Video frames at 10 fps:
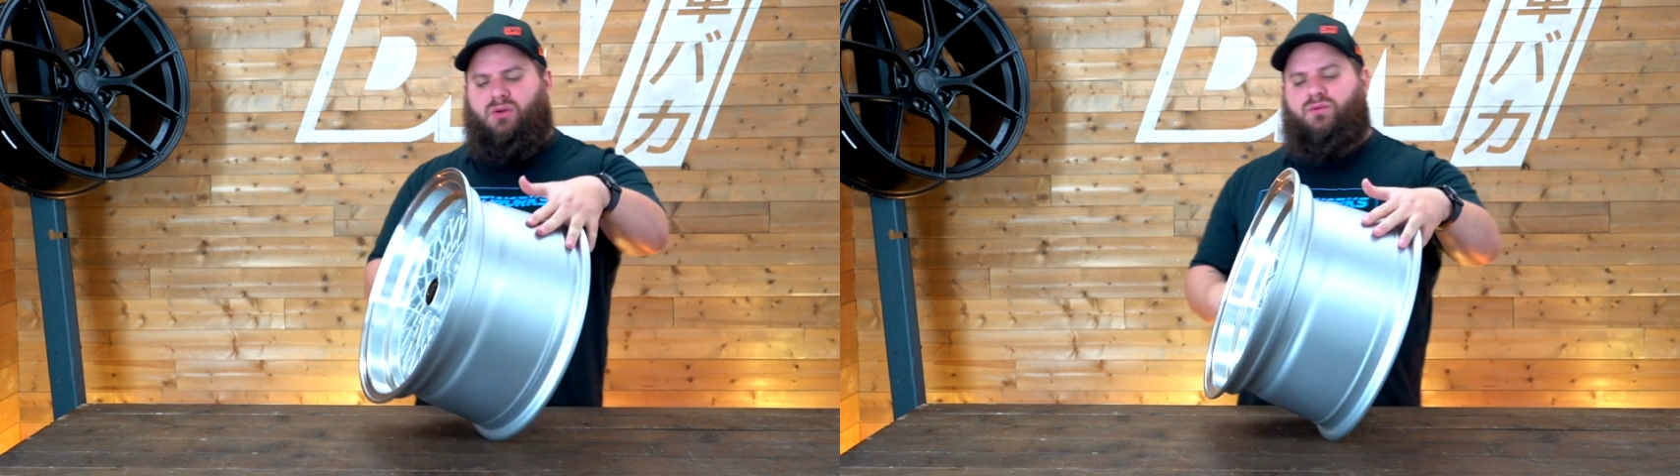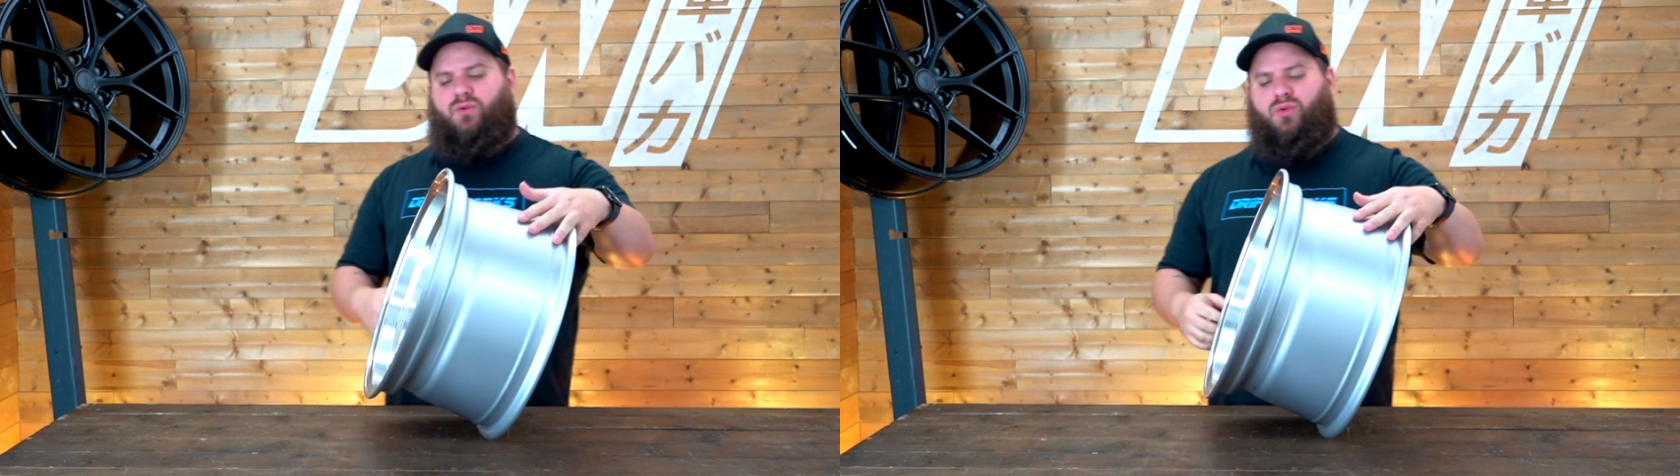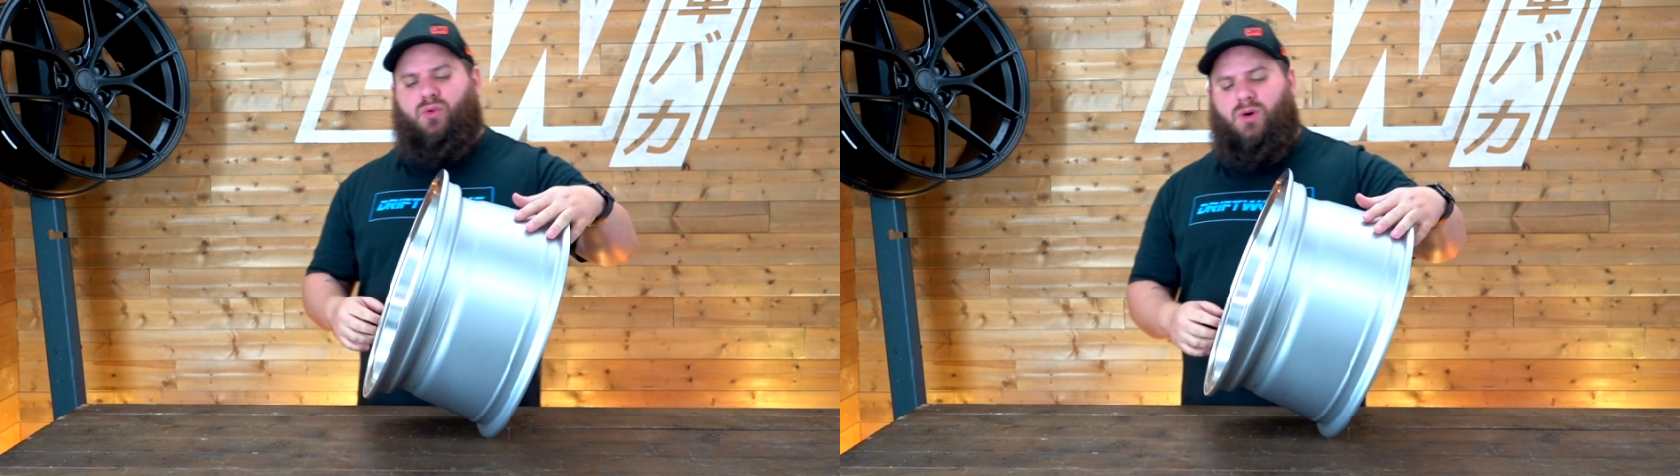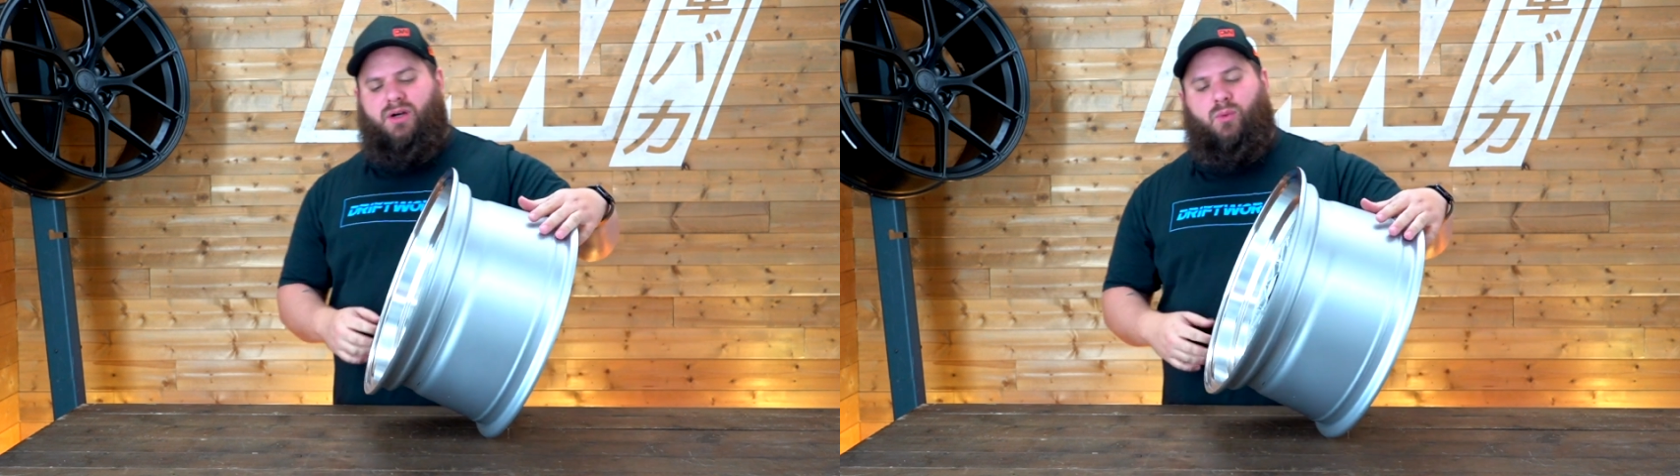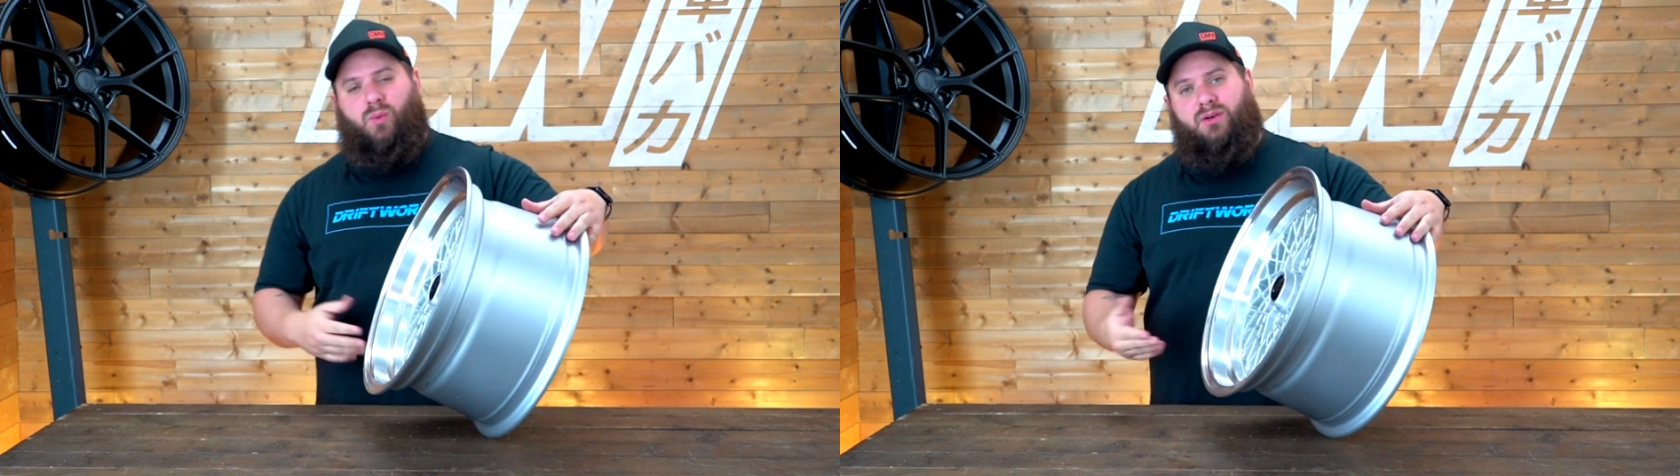for the
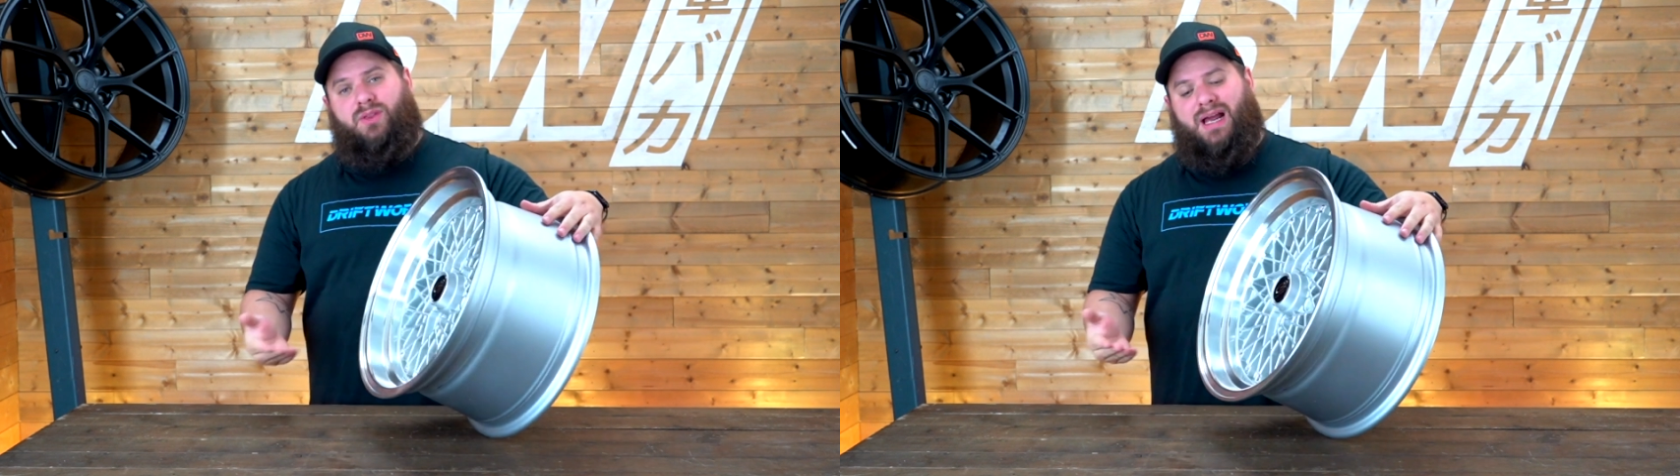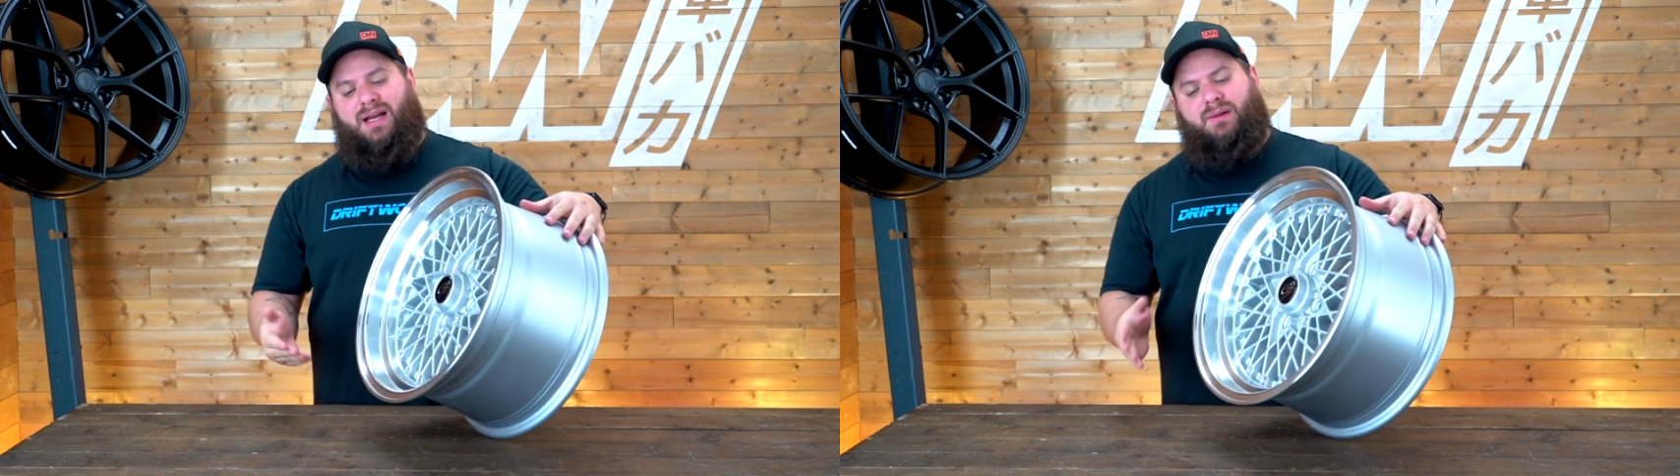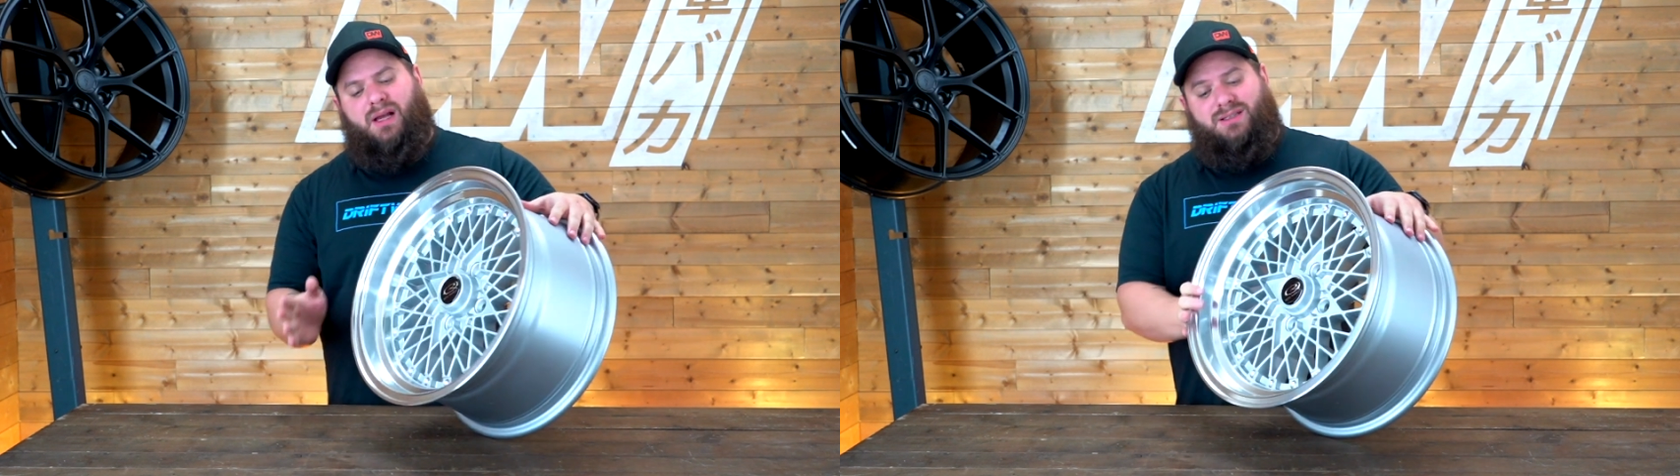wider wheel, the 8.